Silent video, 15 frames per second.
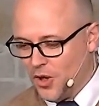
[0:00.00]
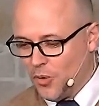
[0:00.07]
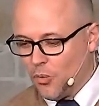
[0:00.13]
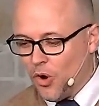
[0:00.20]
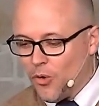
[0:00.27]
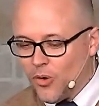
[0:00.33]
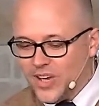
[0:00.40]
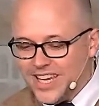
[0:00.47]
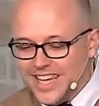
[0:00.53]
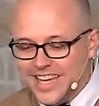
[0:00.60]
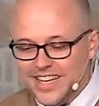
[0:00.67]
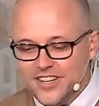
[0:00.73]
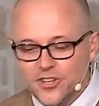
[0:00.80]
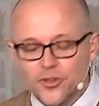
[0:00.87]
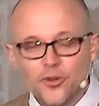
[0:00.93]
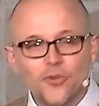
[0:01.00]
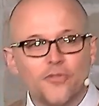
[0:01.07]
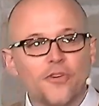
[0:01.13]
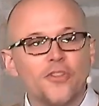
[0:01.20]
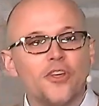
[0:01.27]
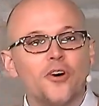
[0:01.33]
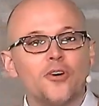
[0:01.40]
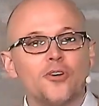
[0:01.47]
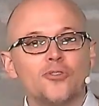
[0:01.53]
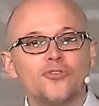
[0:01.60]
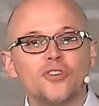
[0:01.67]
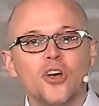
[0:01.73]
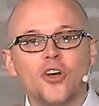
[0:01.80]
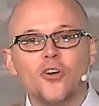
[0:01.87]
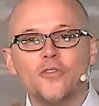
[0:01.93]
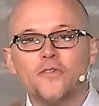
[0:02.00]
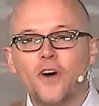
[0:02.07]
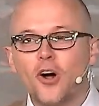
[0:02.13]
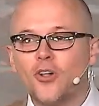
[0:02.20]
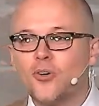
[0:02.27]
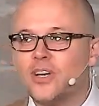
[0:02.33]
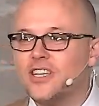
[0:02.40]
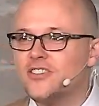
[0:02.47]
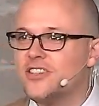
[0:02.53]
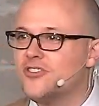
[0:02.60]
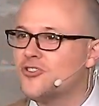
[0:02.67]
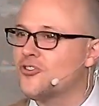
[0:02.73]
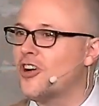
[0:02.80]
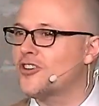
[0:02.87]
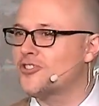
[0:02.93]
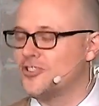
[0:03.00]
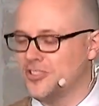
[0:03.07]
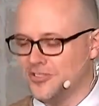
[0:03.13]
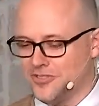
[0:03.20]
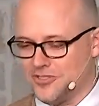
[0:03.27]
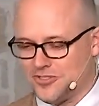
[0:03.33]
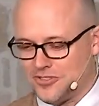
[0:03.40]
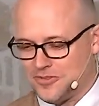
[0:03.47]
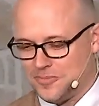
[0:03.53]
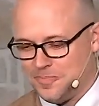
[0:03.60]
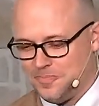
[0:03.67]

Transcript: What will he do for those who follow his instructions?